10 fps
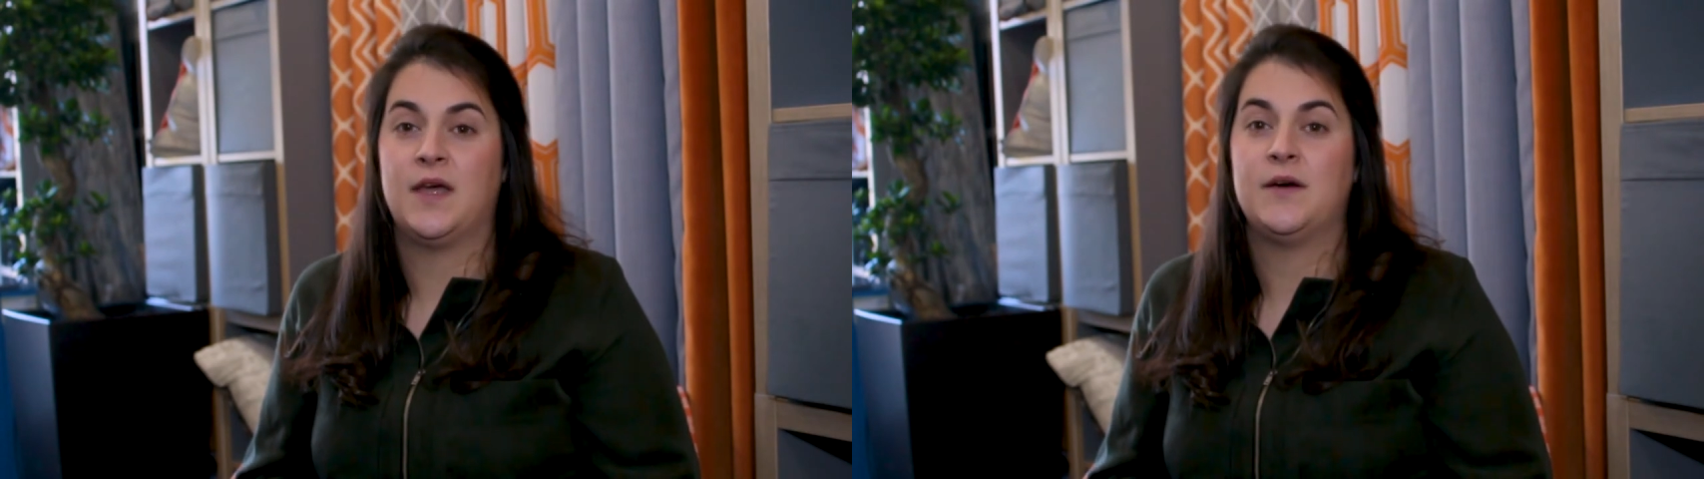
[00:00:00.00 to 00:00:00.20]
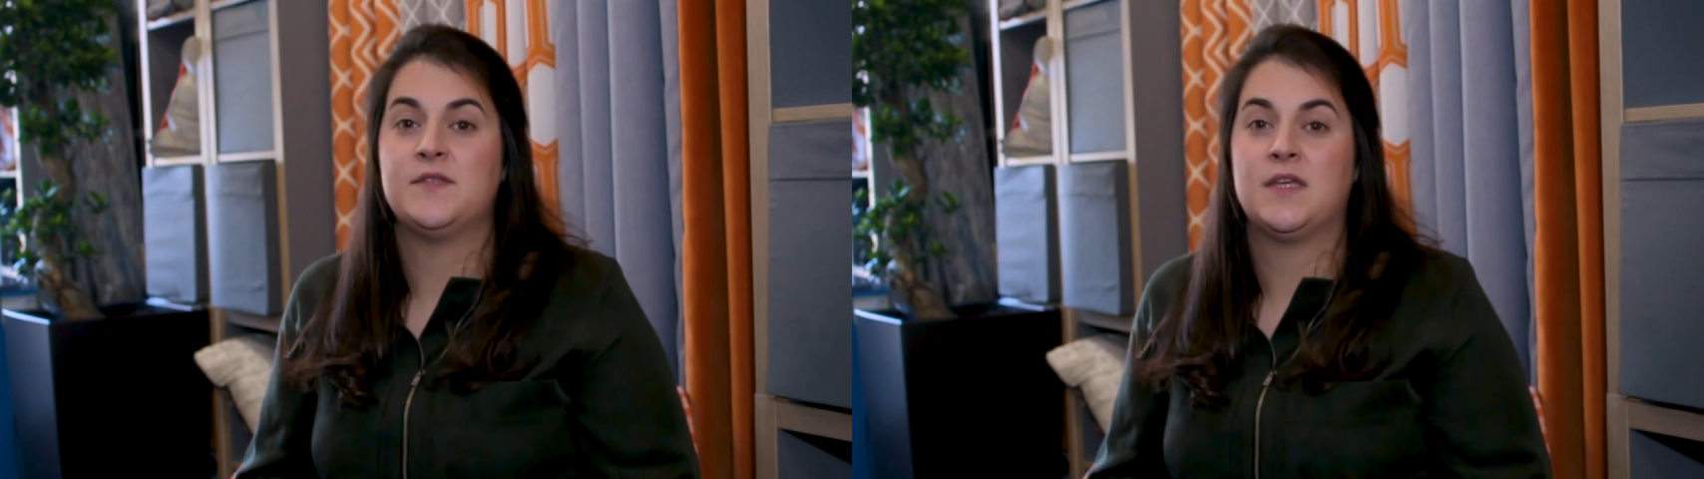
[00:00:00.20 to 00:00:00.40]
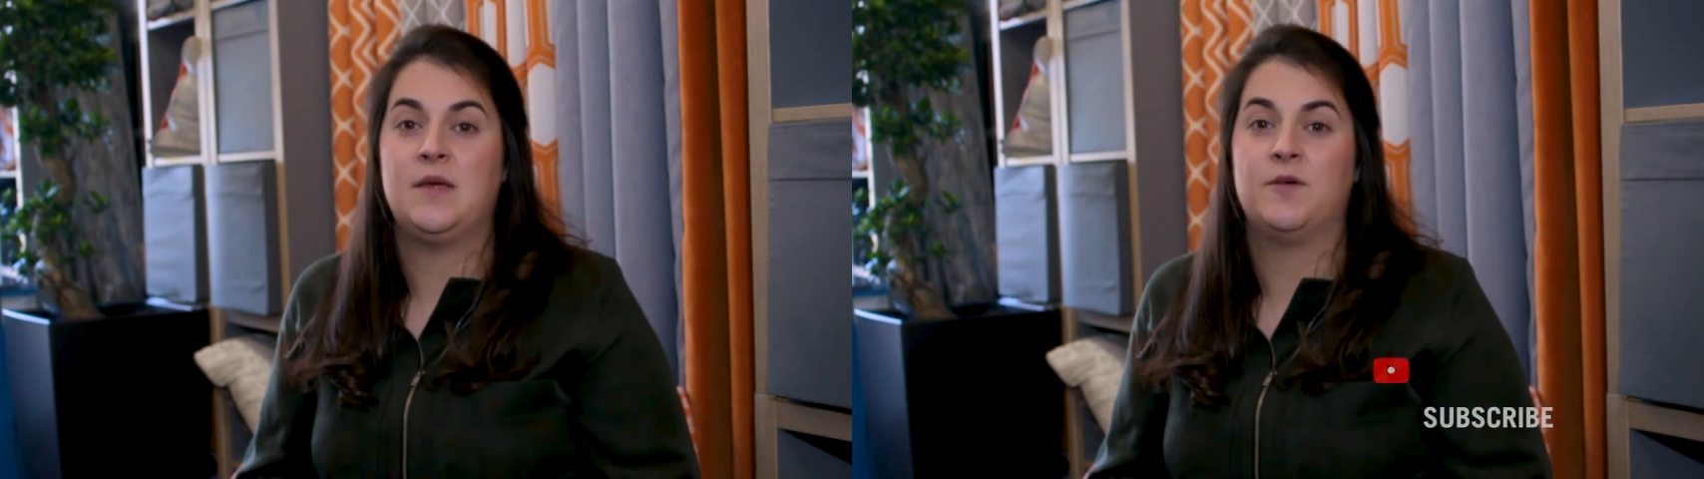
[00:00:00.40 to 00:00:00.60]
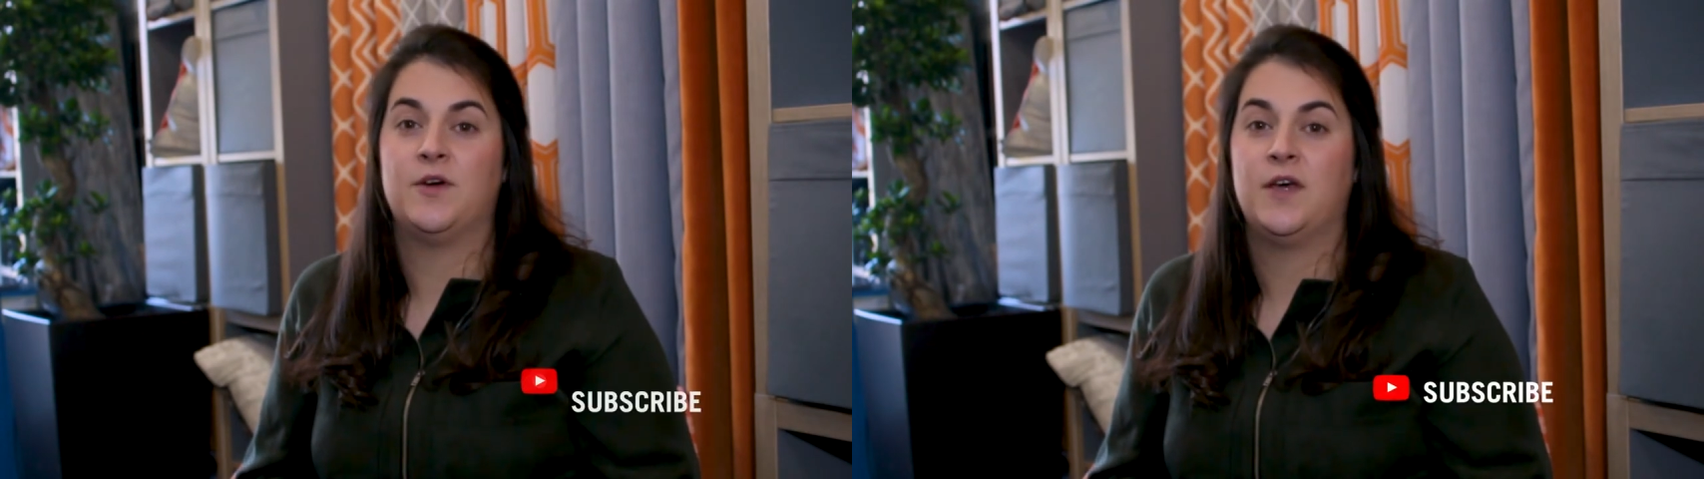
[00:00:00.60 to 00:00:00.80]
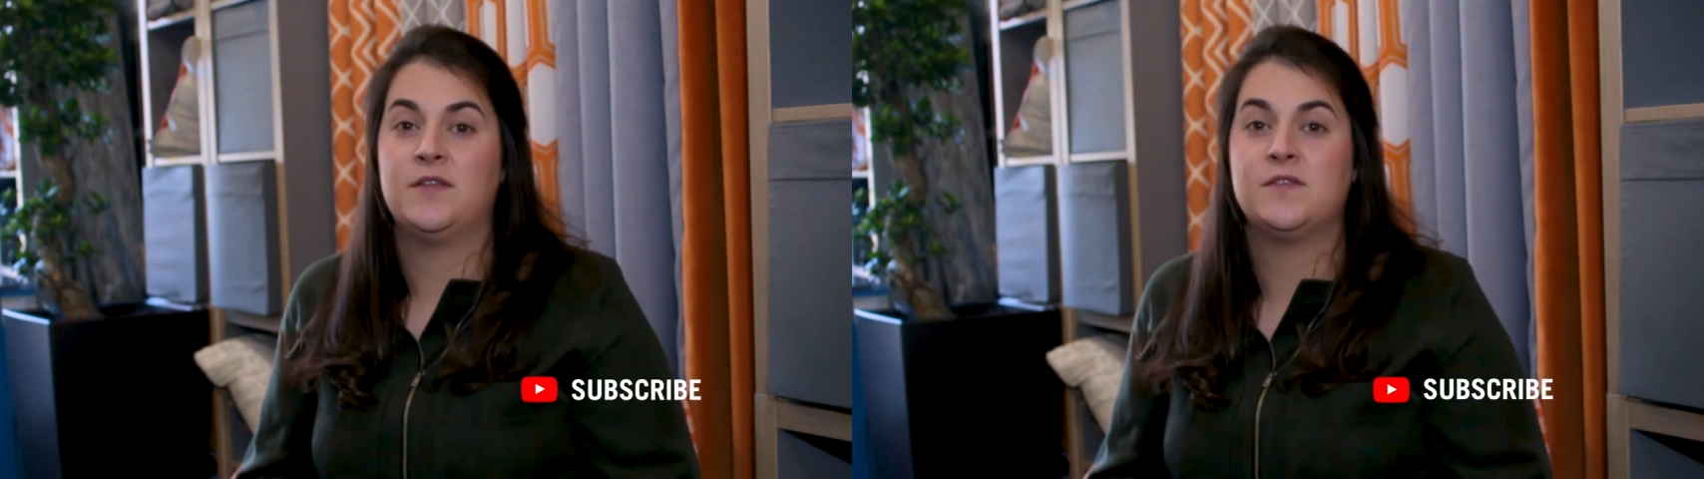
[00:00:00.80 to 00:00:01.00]
how to keep
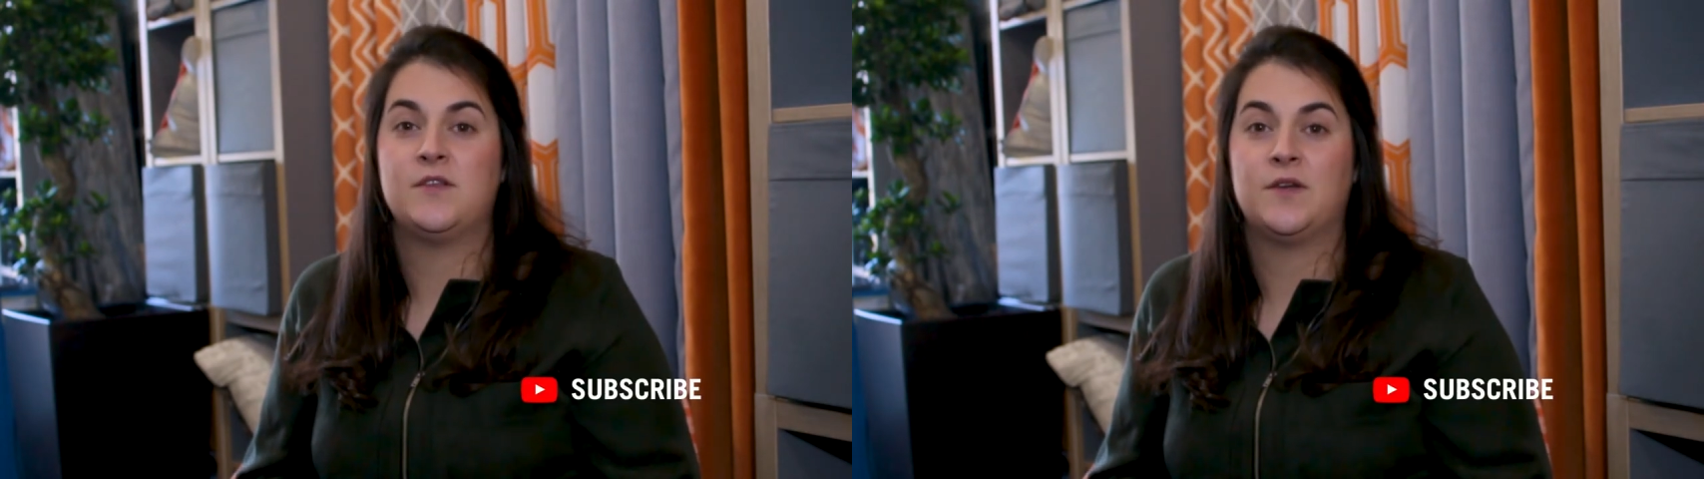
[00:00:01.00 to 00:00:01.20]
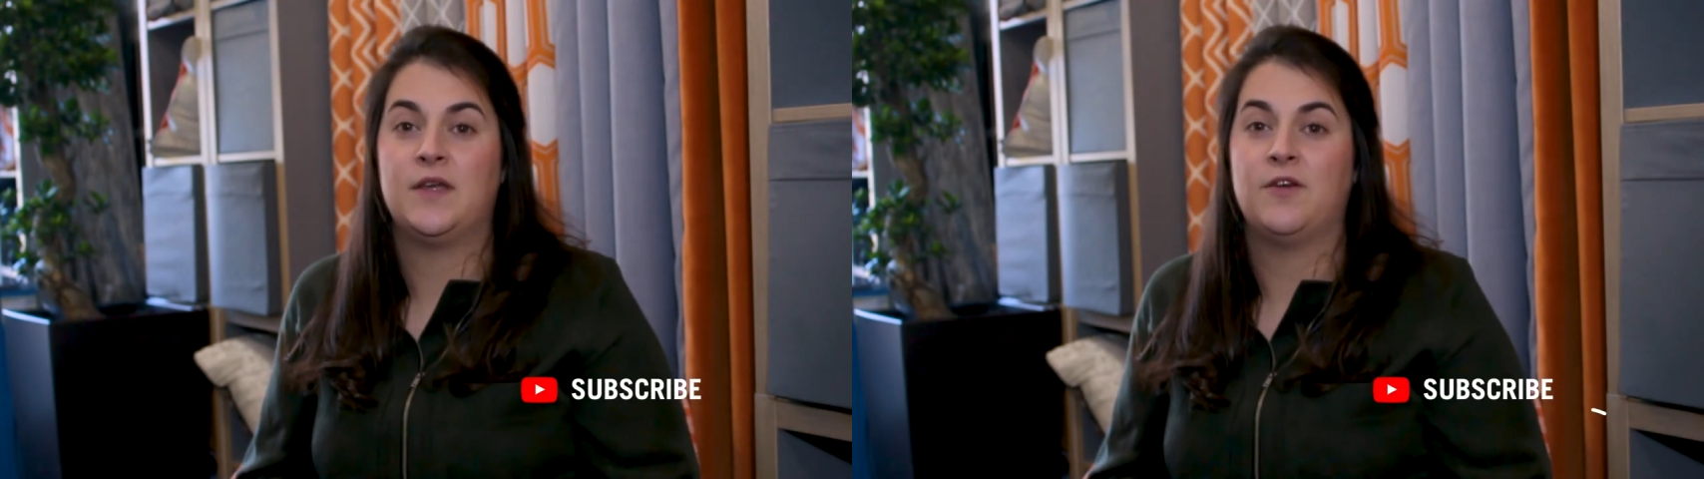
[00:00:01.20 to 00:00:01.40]
your curtains looking